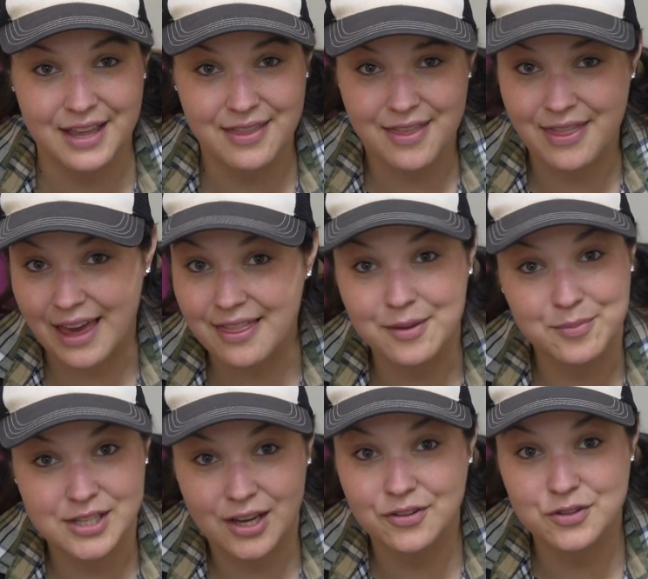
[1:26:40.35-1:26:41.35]
and then they
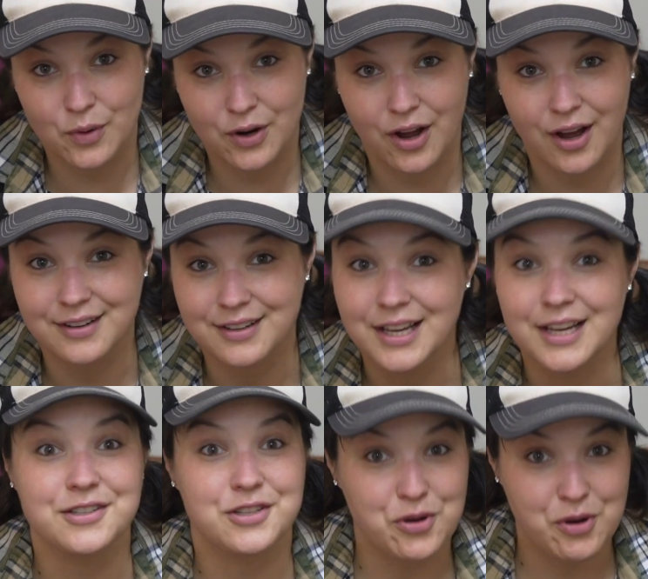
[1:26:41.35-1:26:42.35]
themselves went on
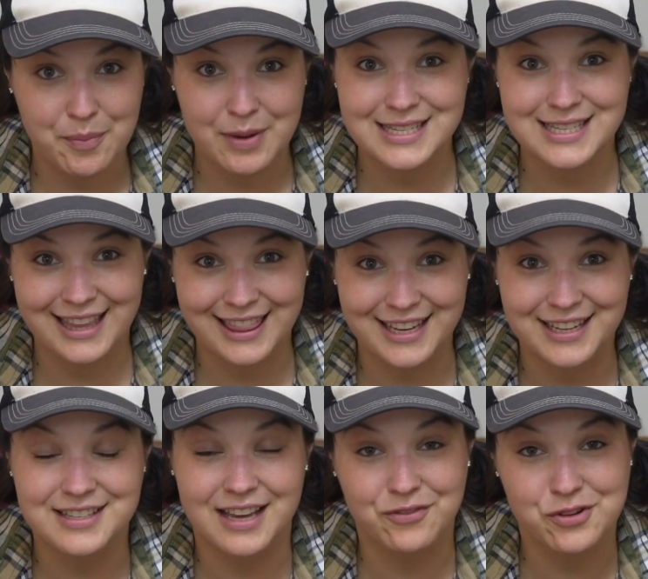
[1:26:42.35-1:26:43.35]
to do amazing
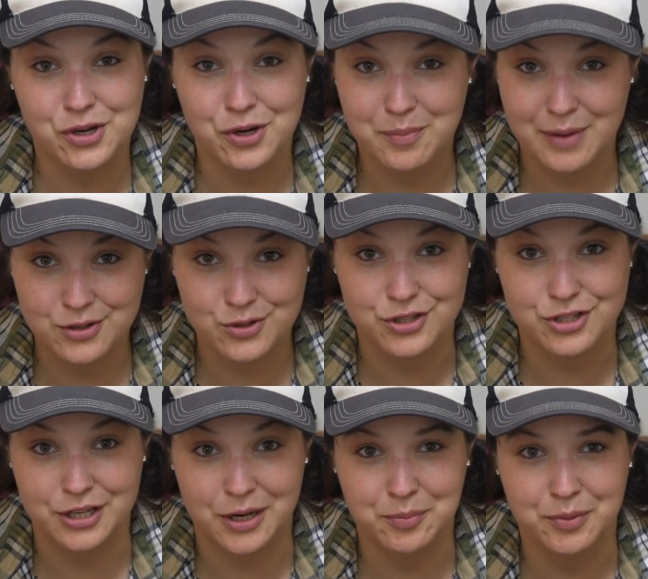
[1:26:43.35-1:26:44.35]
things after your
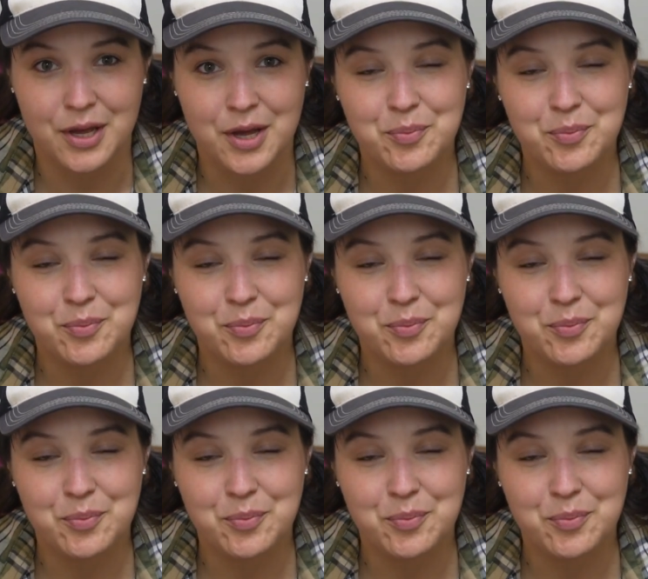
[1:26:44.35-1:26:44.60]
mentorship.